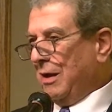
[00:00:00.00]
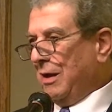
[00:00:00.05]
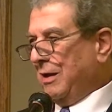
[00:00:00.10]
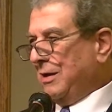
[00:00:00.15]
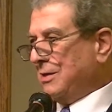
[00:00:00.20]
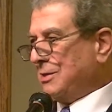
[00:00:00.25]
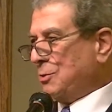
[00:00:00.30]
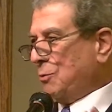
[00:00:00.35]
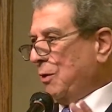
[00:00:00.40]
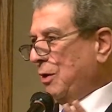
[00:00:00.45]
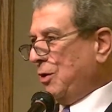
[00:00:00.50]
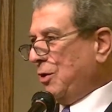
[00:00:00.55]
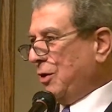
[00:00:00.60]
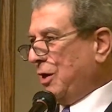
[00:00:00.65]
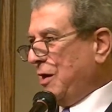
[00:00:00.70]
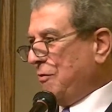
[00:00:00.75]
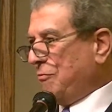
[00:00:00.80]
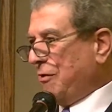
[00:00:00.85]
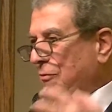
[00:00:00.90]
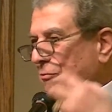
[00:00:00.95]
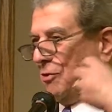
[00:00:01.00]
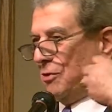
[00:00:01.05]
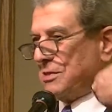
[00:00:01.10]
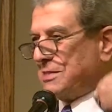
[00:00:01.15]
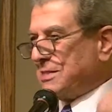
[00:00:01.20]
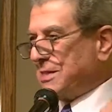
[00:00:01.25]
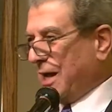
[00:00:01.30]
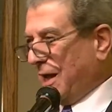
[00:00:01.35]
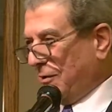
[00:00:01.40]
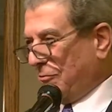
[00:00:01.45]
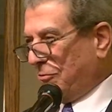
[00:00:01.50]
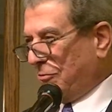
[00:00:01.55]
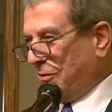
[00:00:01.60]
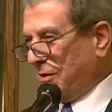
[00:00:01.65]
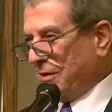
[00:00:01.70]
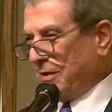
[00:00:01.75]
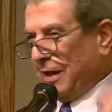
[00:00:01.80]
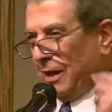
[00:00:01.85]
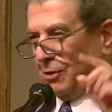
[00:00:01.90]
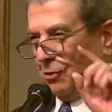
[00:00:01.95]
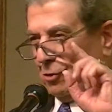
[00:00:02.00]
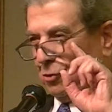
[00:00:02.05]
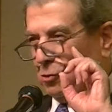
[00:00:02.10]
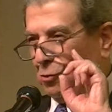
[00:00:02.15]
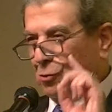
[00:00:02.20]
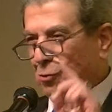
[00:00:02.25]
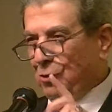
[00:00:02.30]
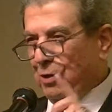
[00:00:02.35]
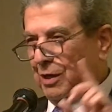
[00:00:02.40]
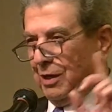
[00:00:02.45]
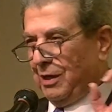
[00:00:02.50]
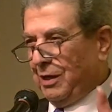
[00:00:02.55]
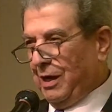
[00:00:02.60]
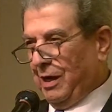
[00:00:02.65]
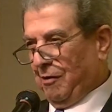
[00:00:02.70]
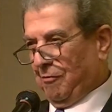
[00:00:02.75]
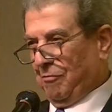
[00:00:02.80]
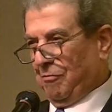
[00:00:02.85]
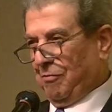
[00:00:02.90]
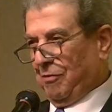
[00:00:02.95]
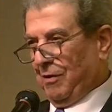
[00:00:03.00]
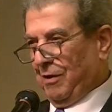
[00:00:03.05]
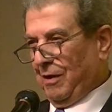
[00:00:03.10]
It is when you give of yourself that you truly give.